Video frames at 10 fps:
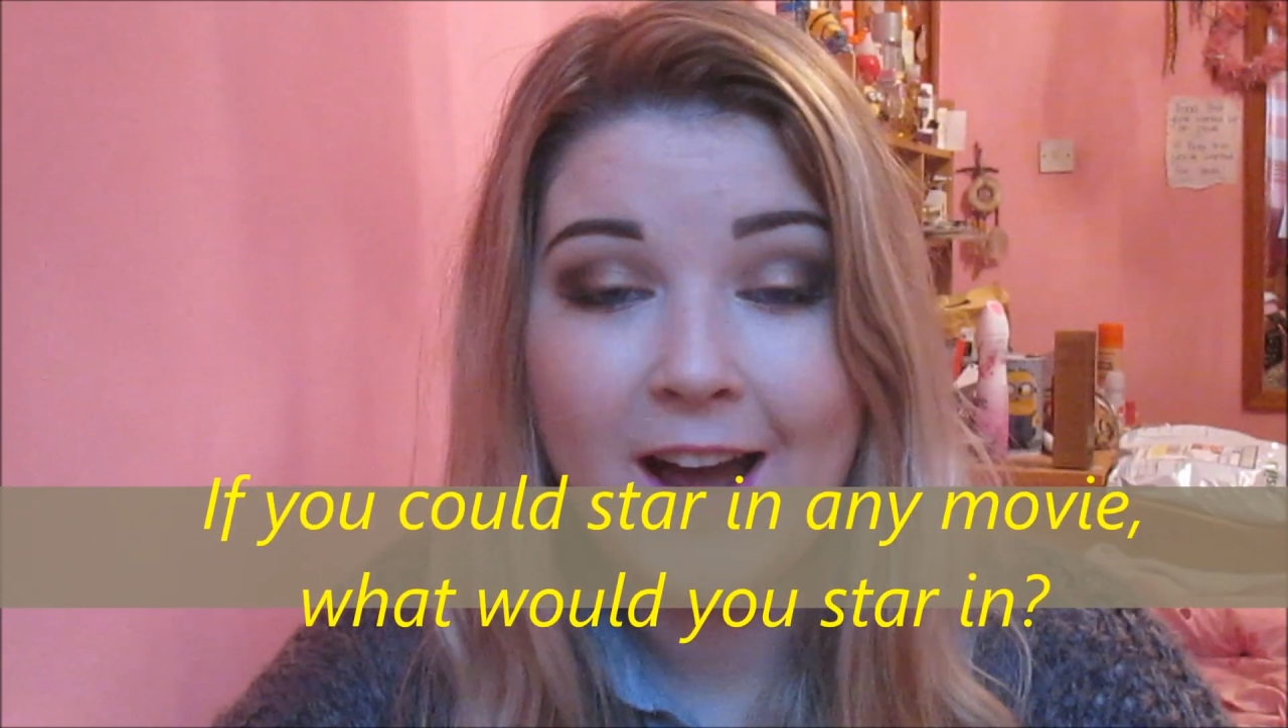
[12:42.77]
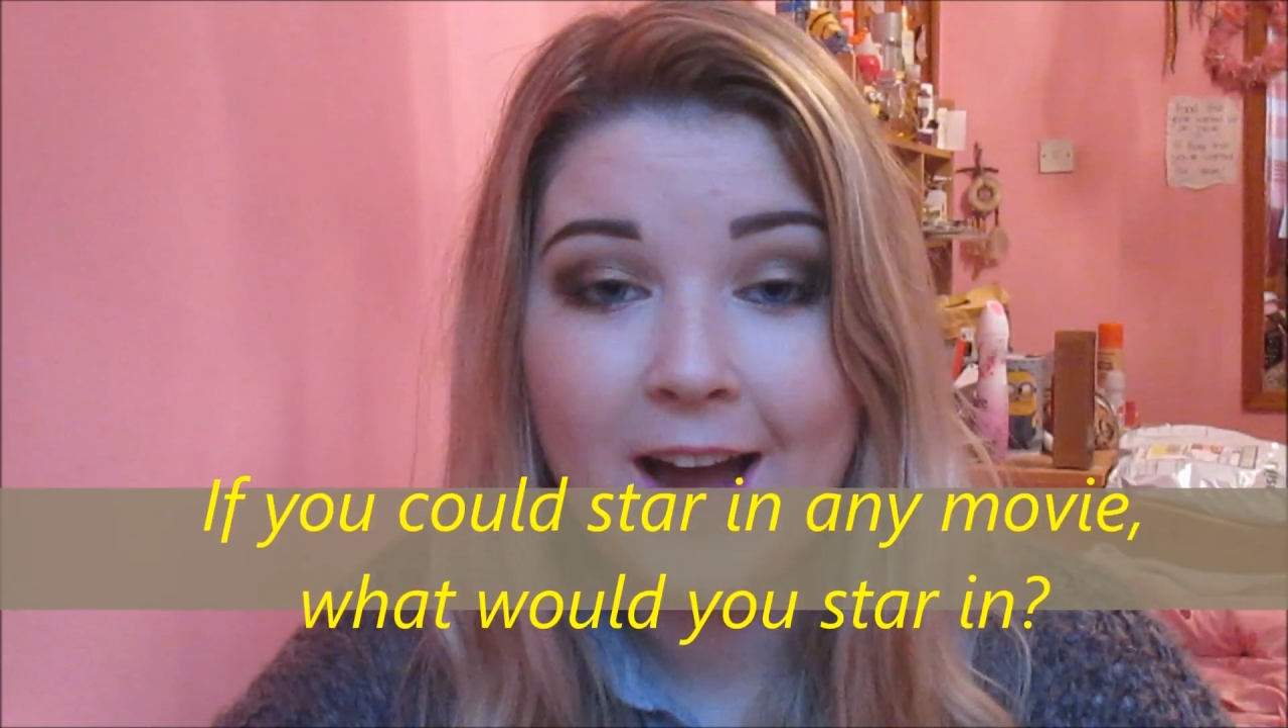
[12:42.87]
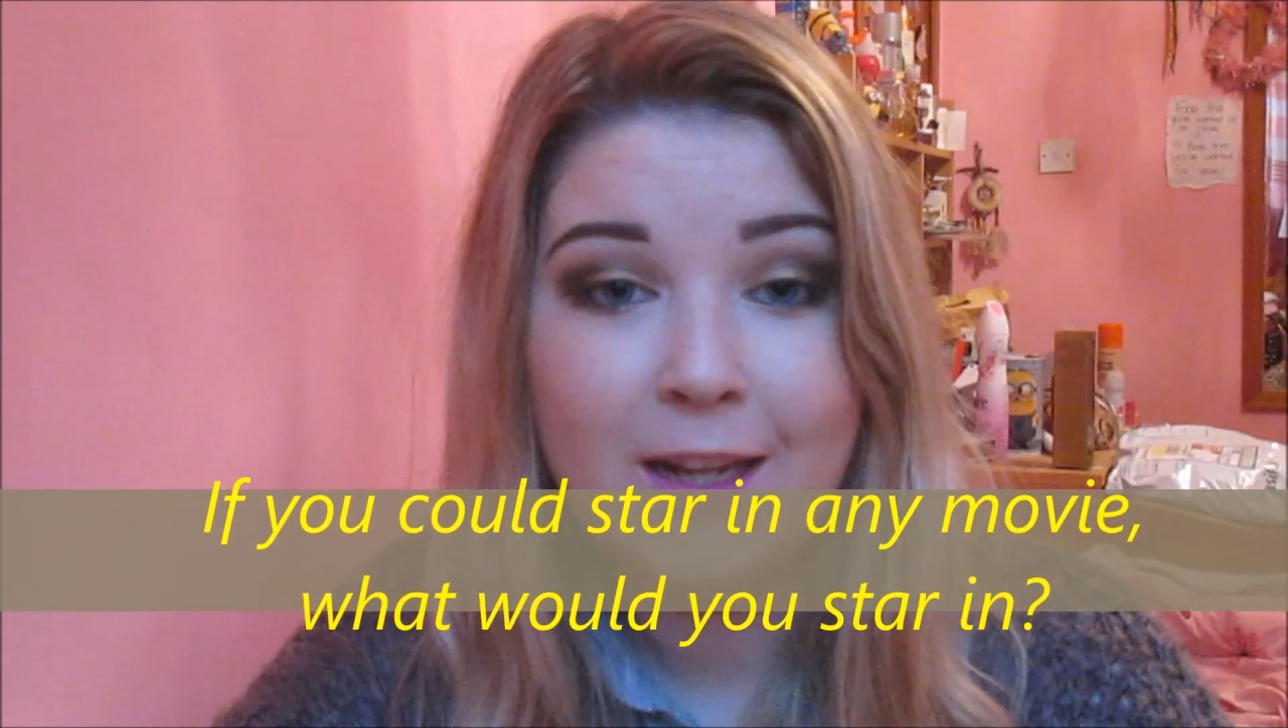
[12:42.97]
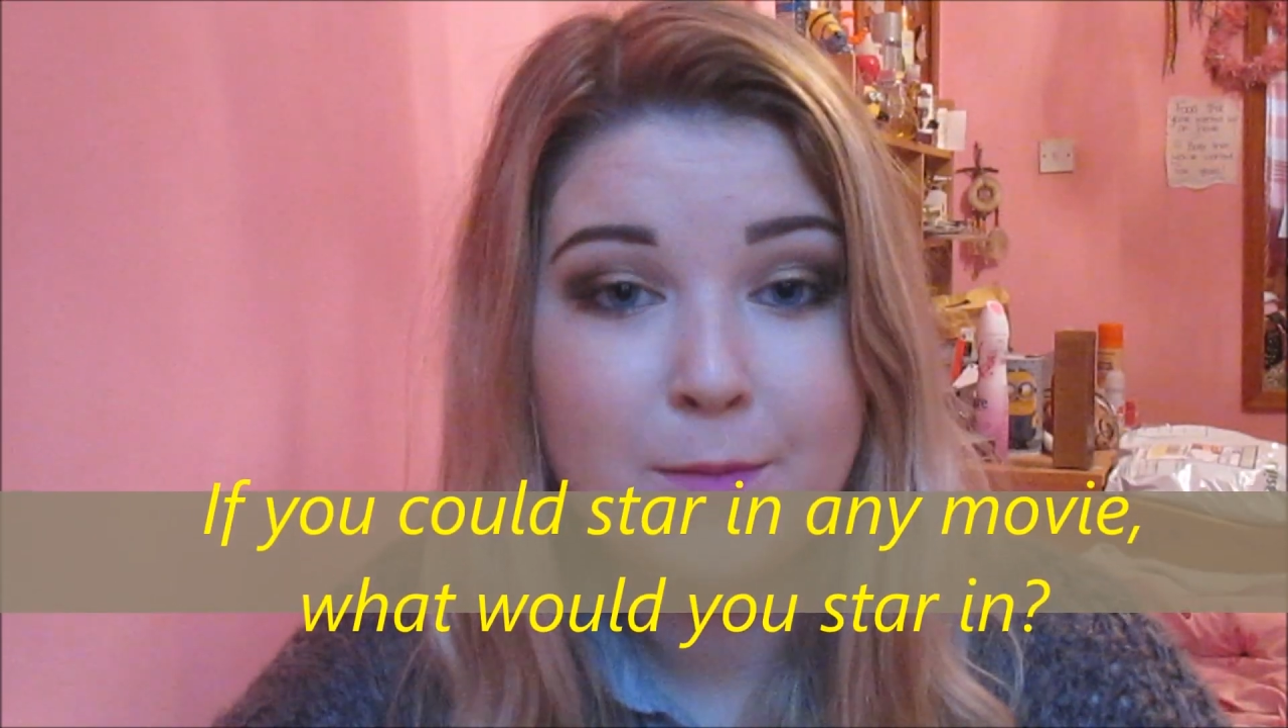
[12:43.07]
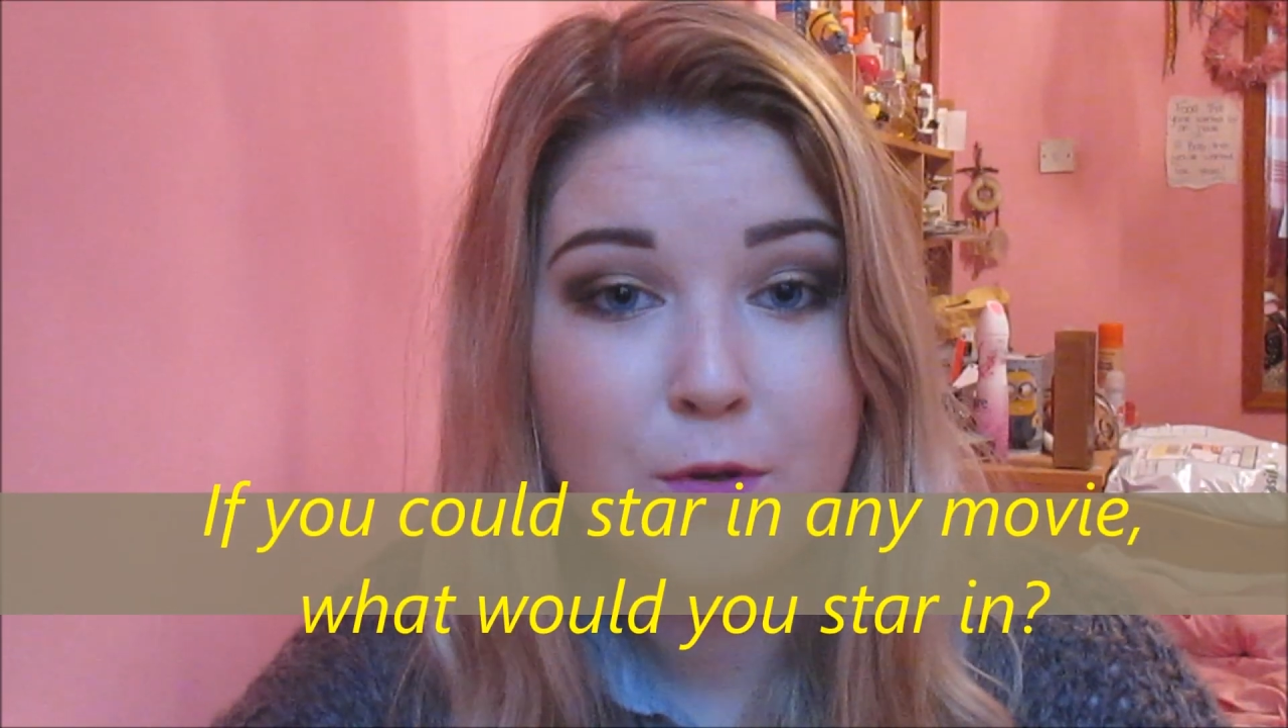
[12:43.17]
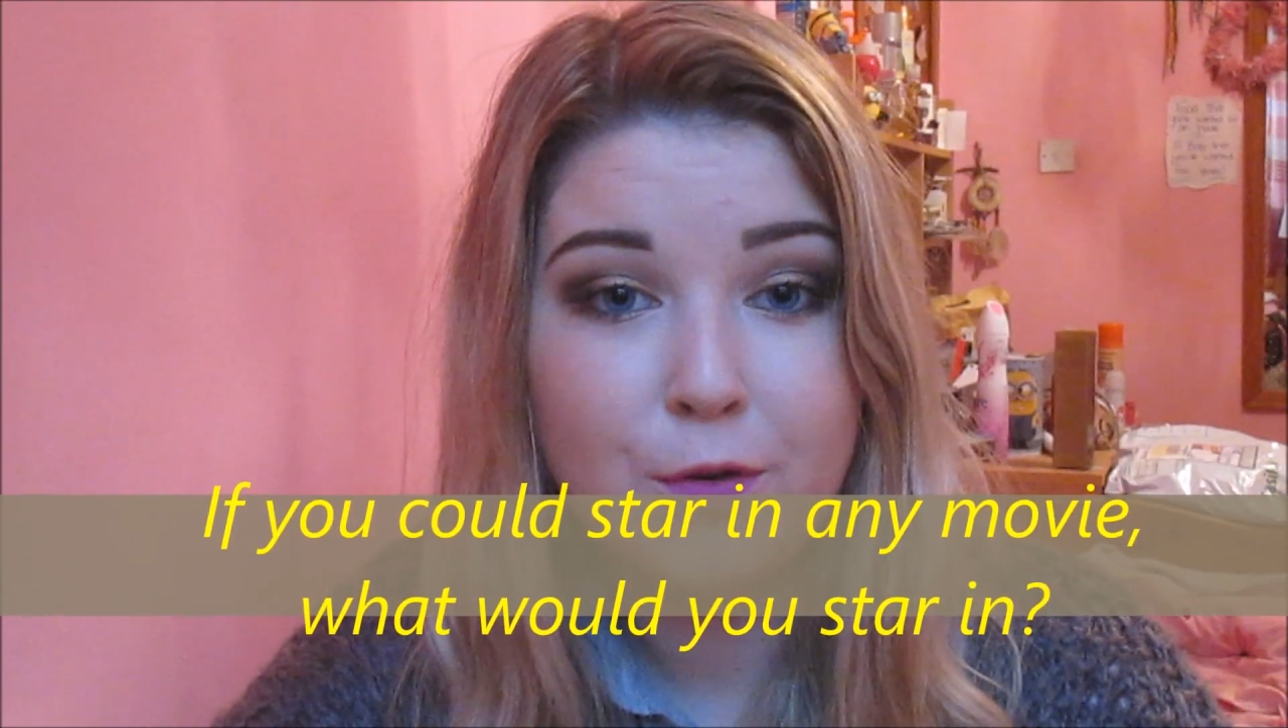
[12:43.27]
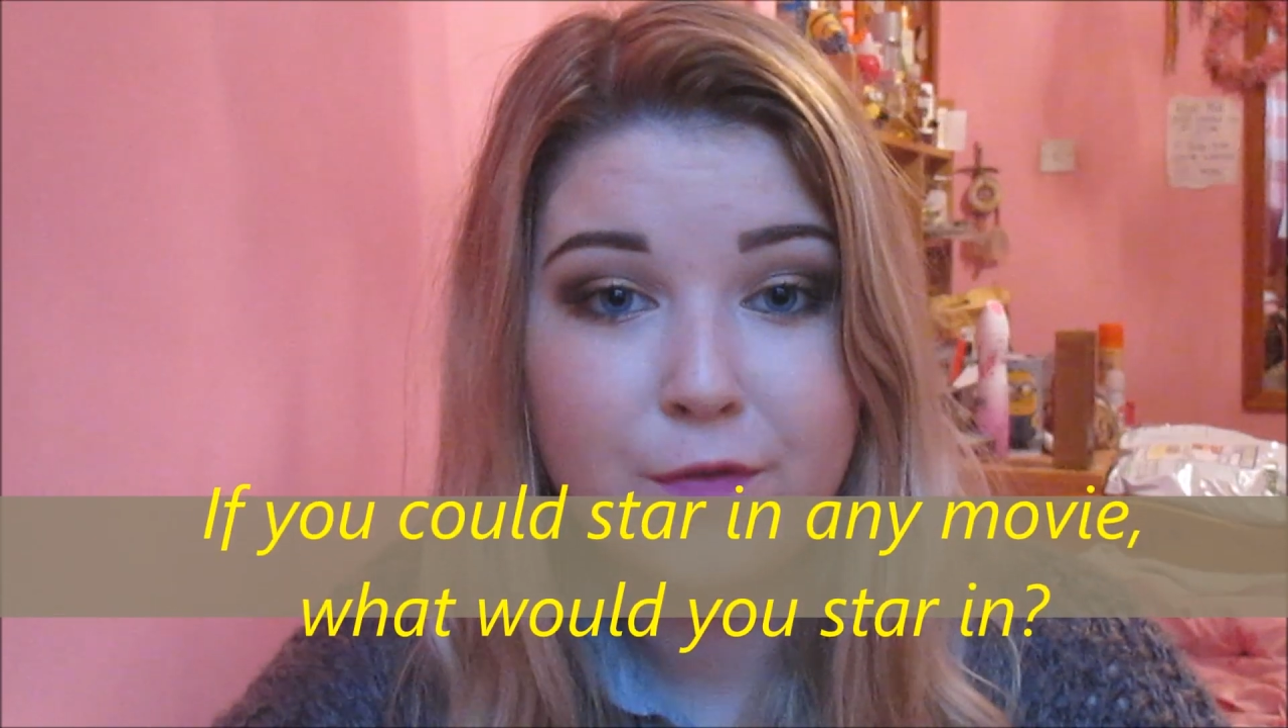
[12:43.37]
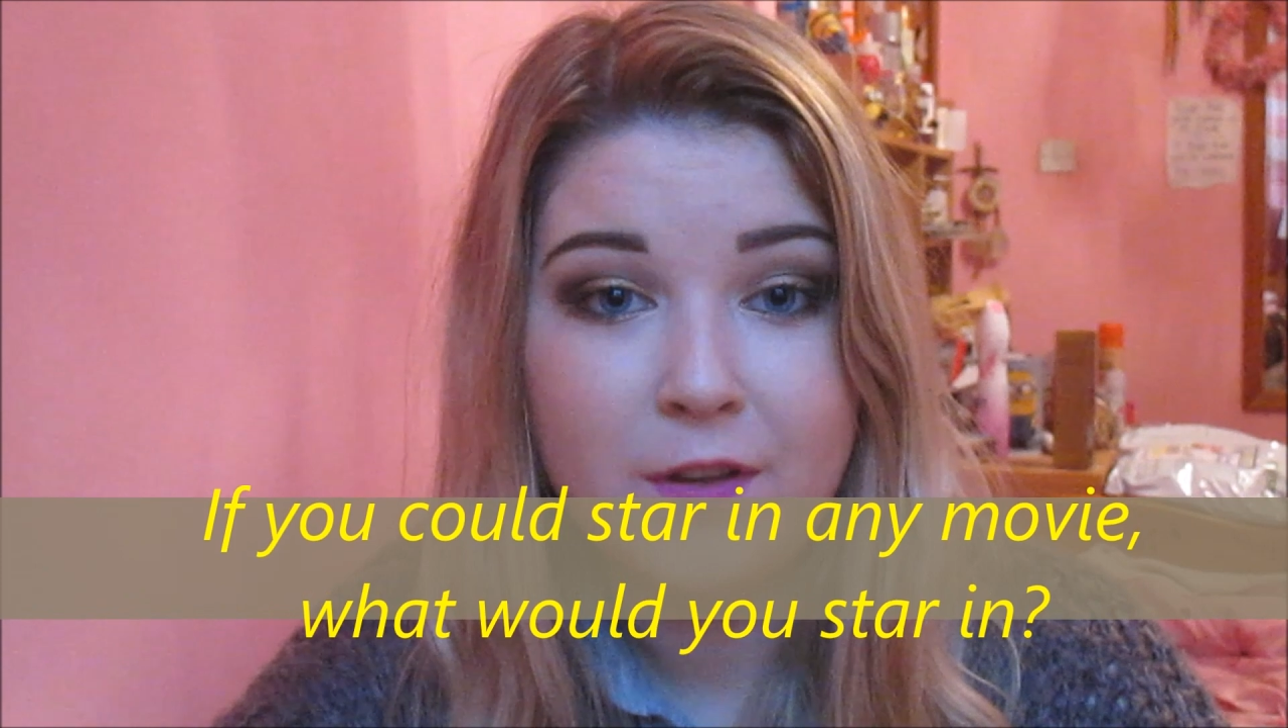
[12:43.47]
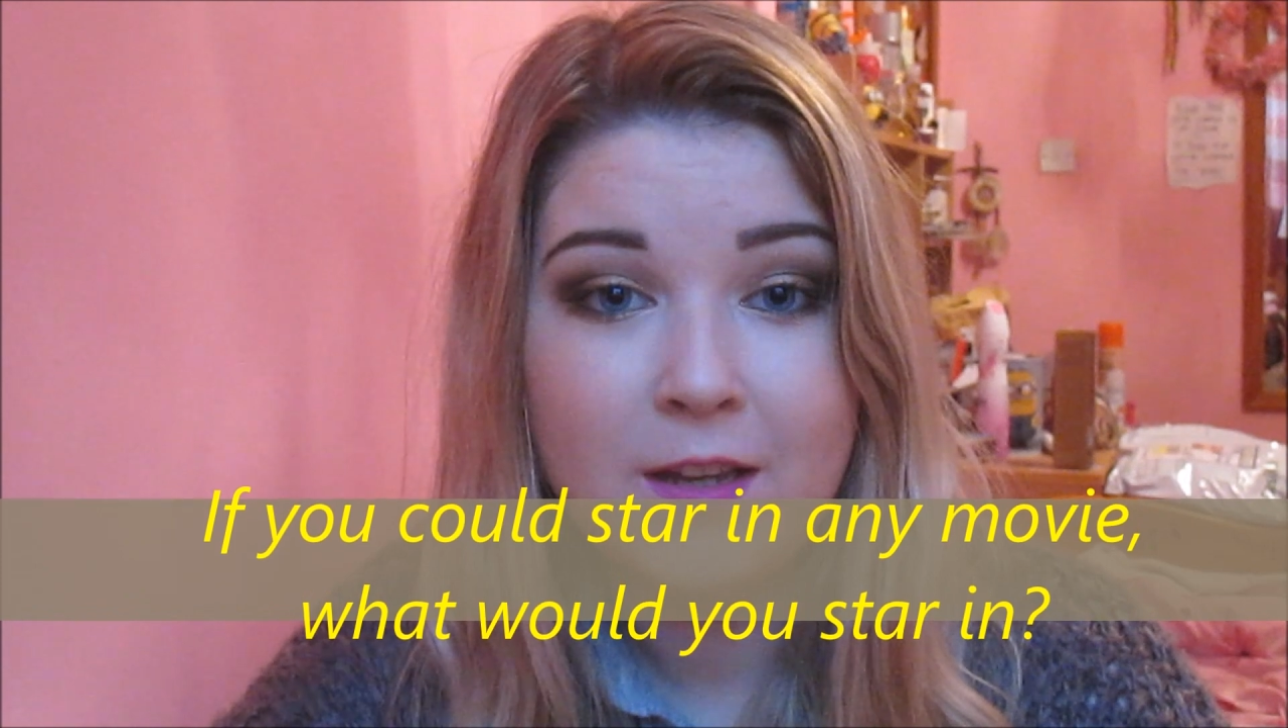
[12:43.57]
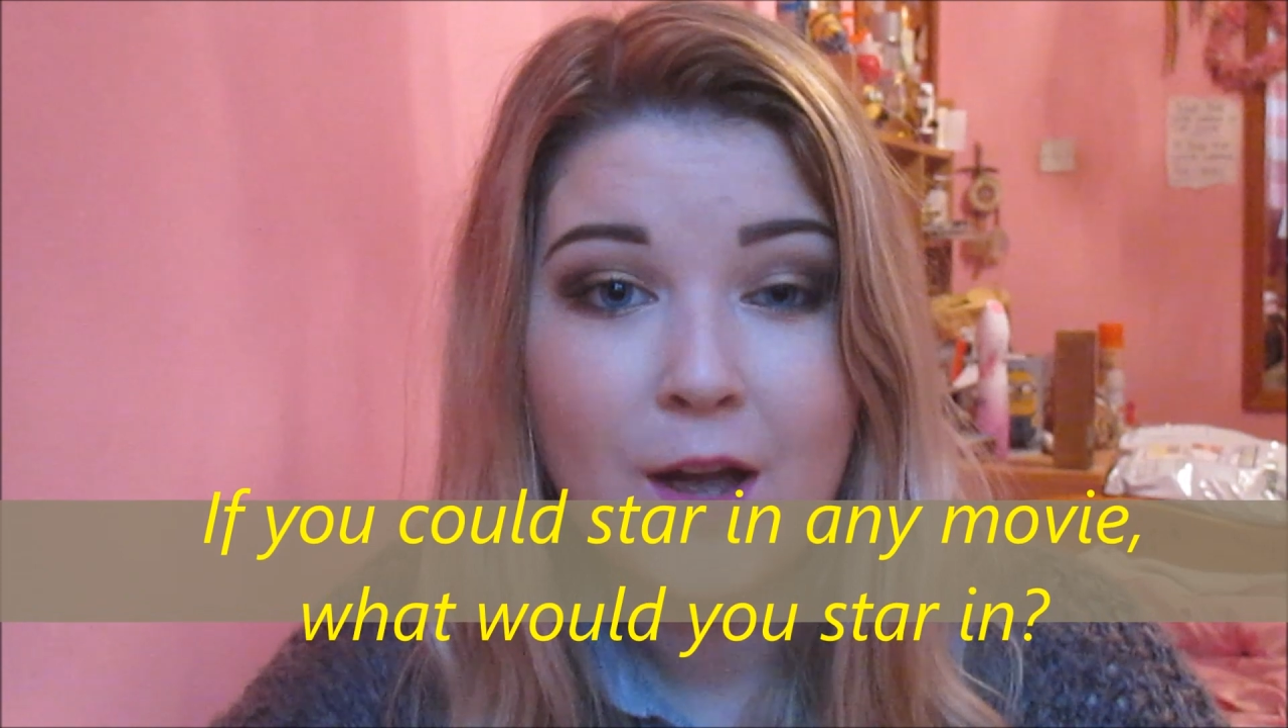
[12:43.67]
any
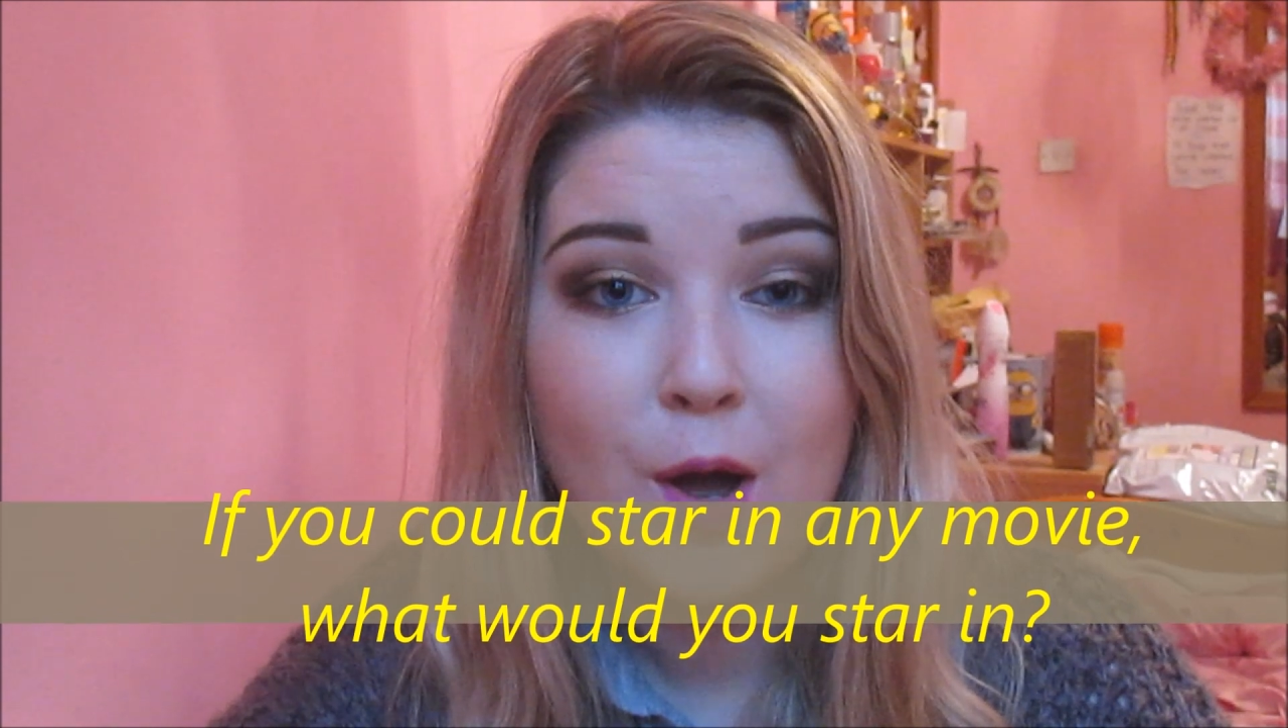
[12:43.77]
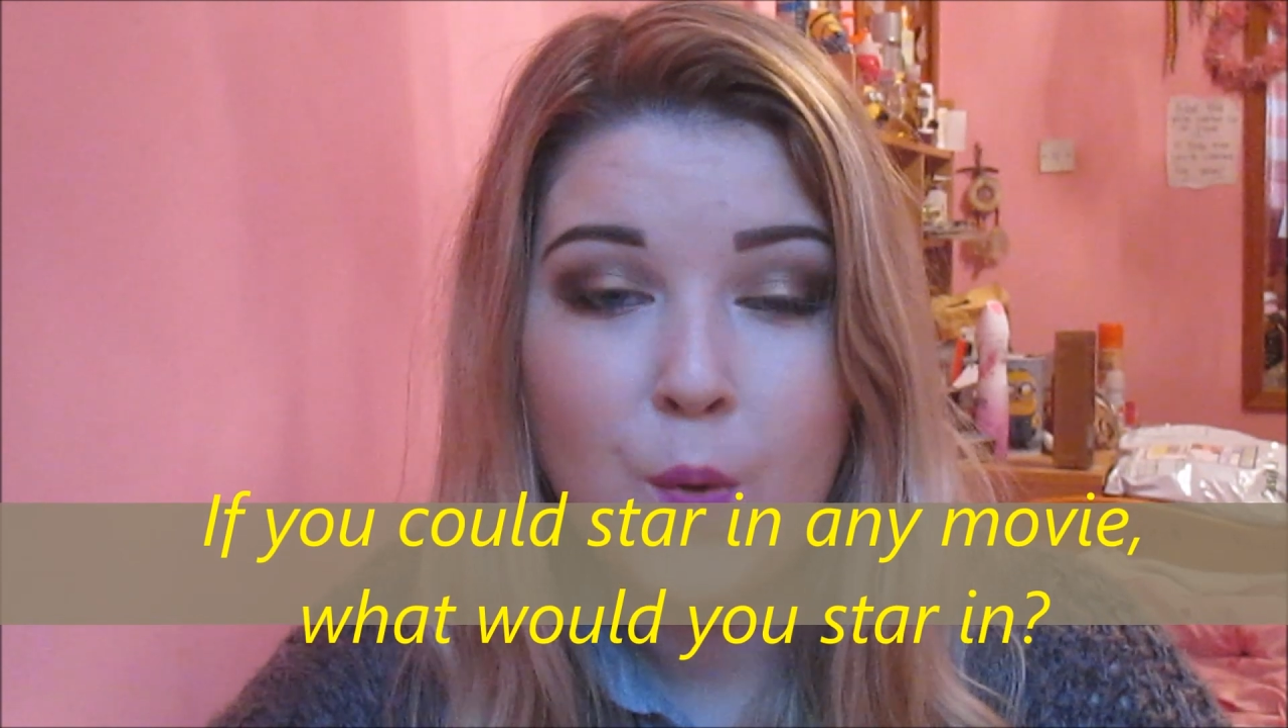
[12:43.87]
movie,